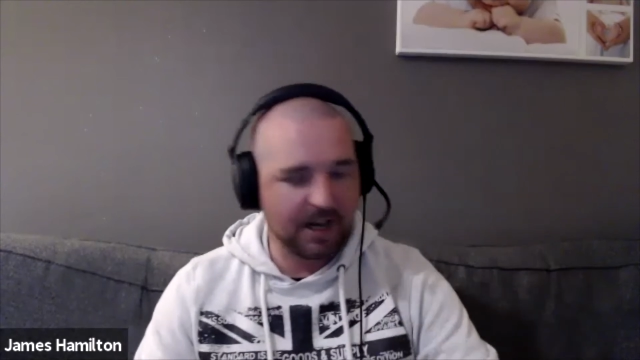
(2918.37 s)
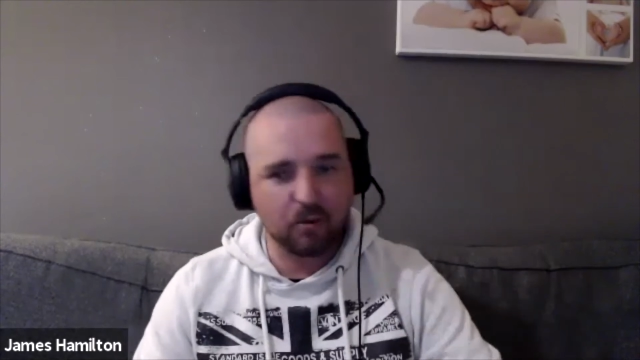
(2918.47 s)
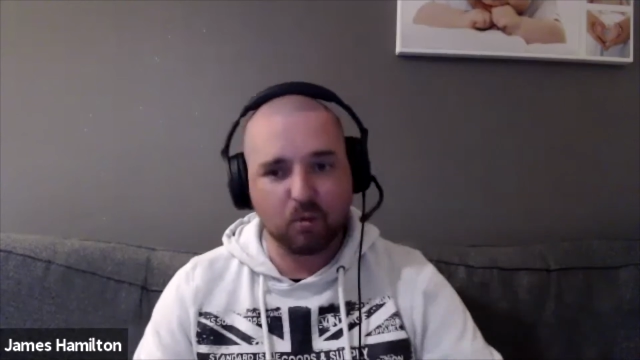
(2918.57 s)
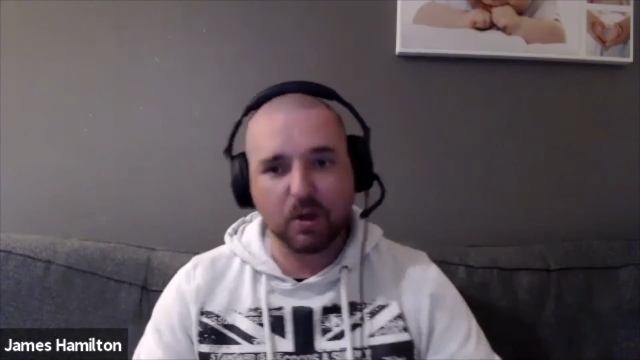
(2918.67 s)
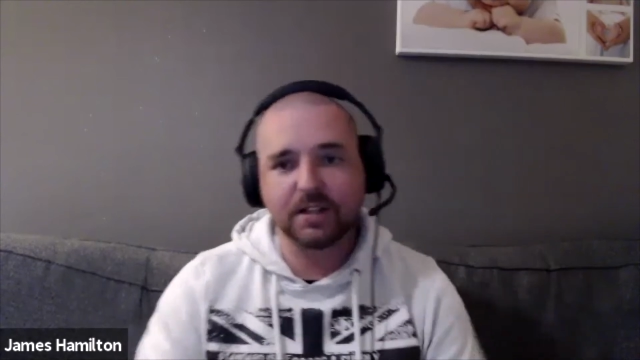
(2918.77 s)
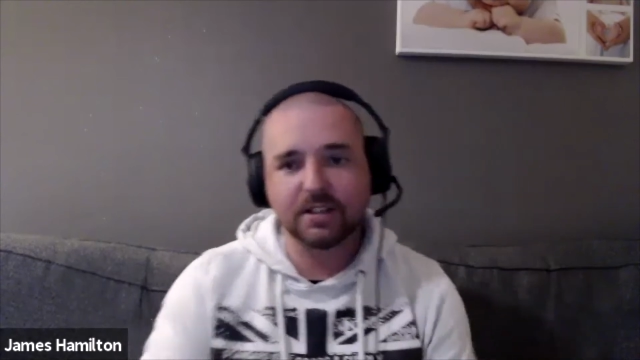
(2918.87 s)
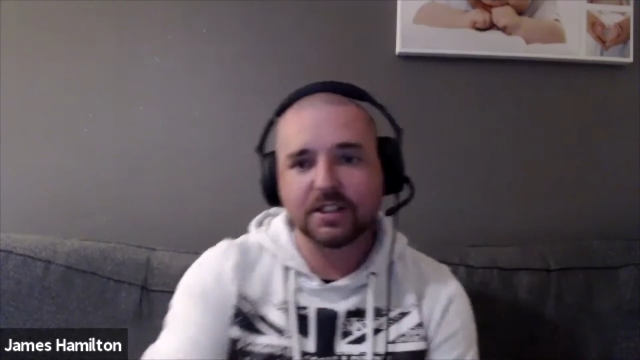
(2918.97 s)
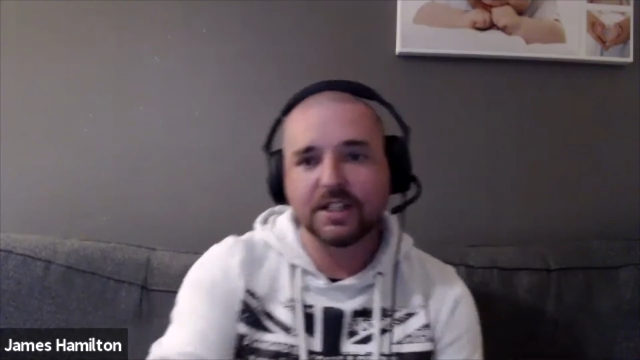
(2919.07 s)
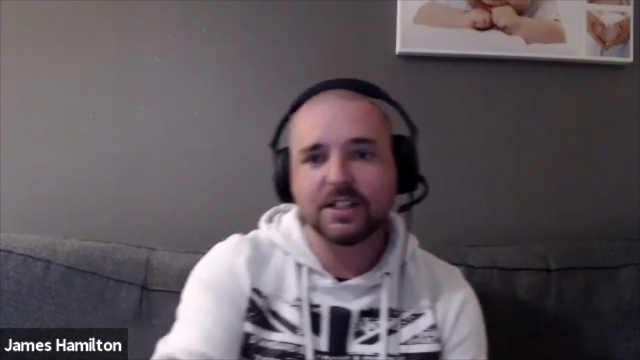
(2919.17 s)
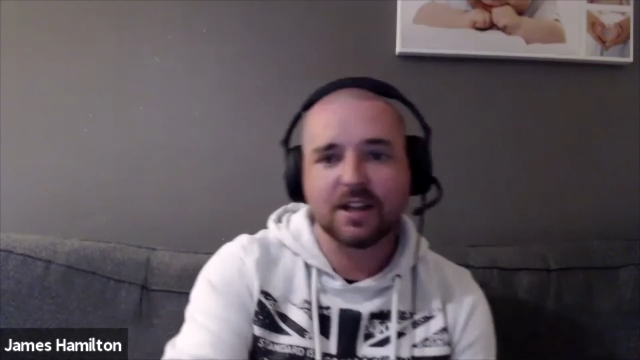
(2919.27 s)

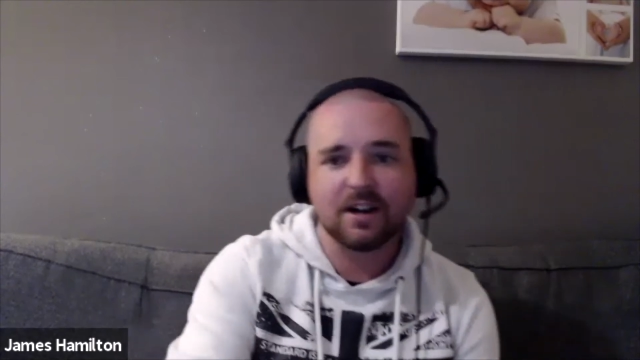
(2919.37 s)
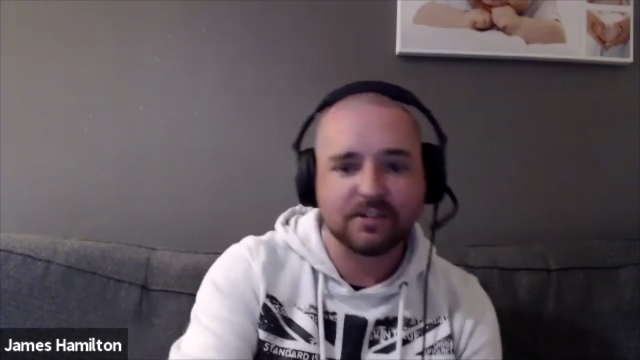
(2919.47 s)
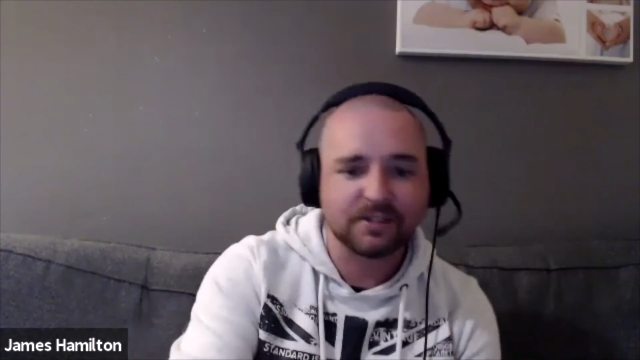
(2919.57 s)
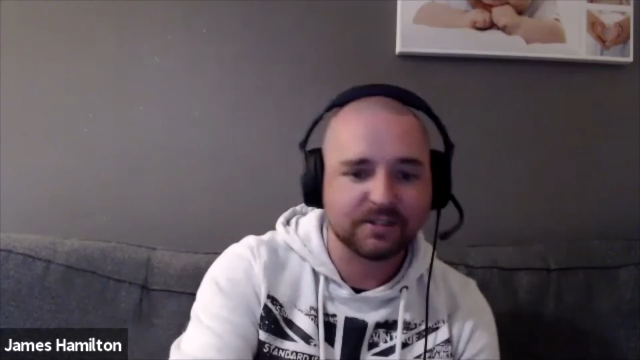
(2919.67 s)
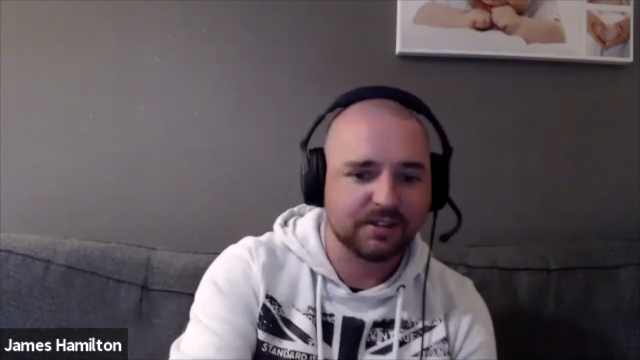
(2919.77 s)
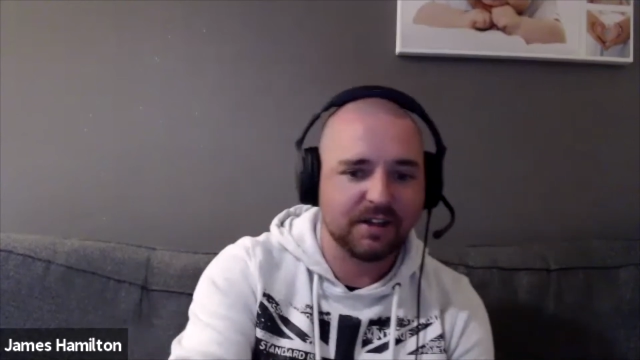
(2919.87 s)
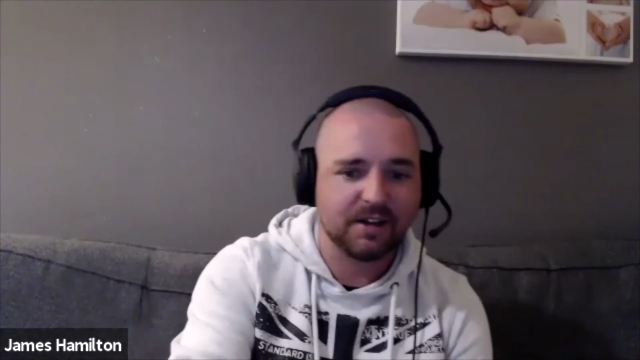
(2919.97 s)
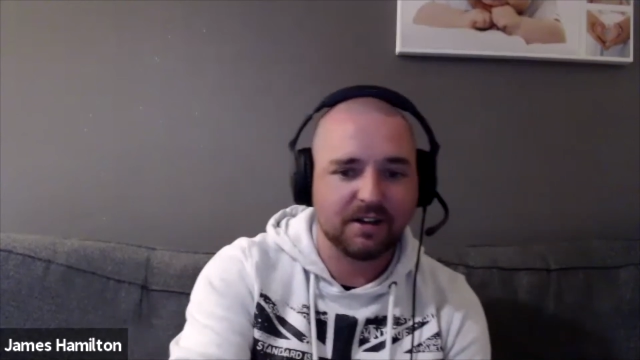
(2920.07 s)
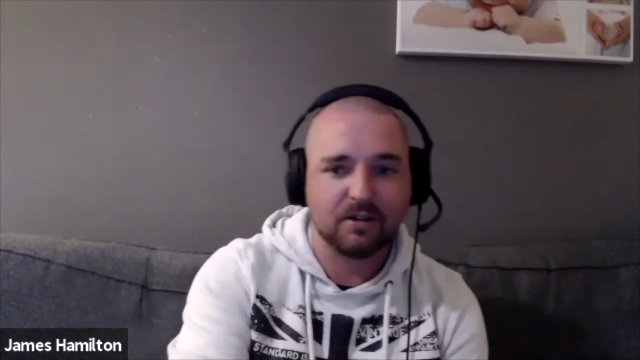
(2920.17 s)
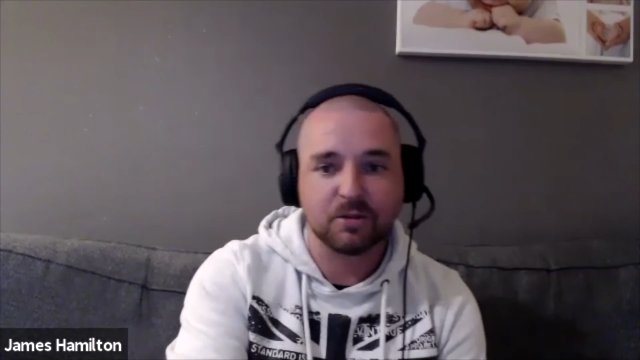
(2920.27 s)
Wednesday's card,
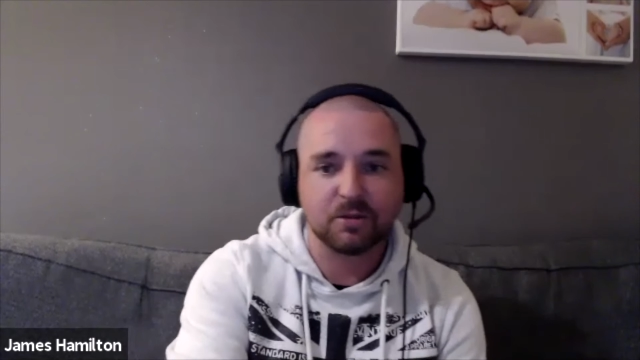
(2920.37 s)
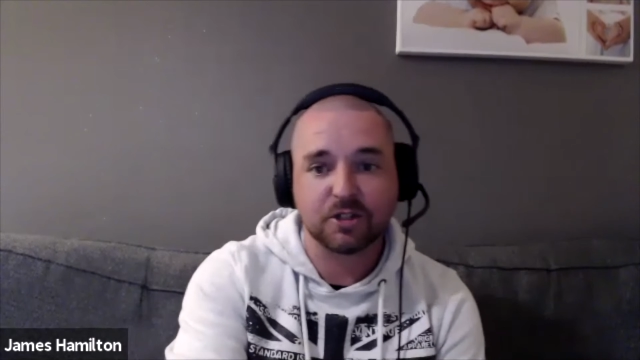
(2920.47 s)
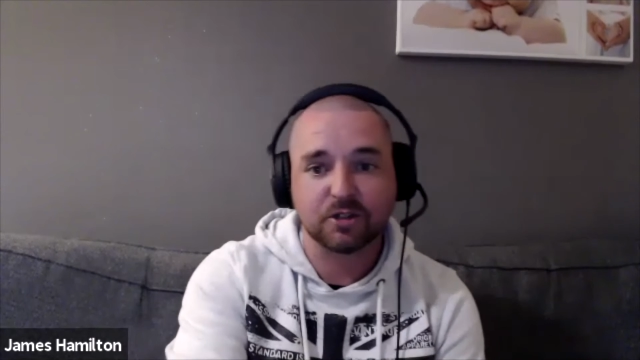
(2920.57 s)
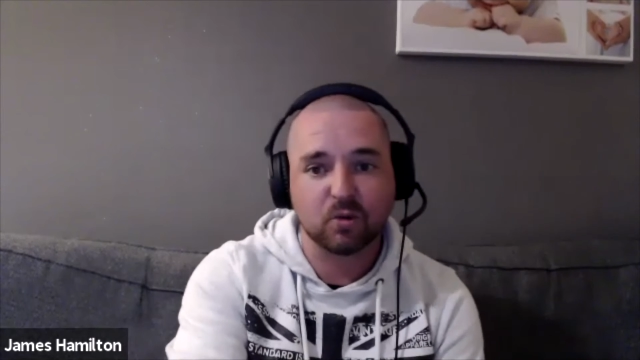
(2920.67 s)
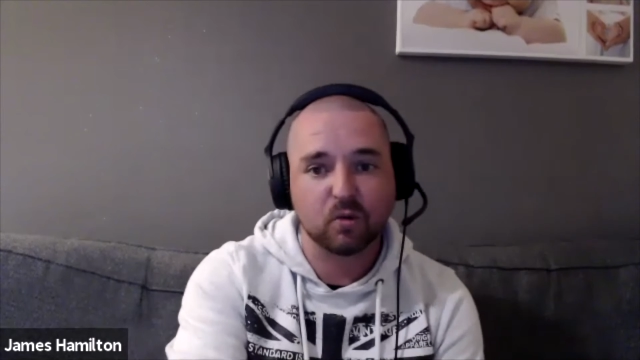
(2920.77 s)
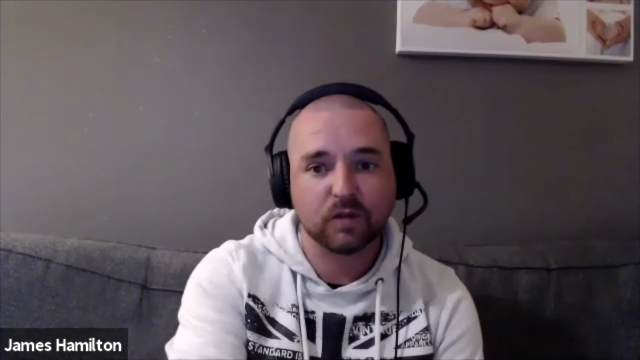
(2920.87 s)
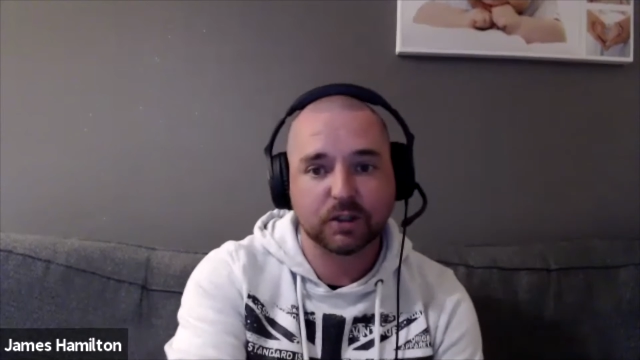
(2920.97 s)
which is Glover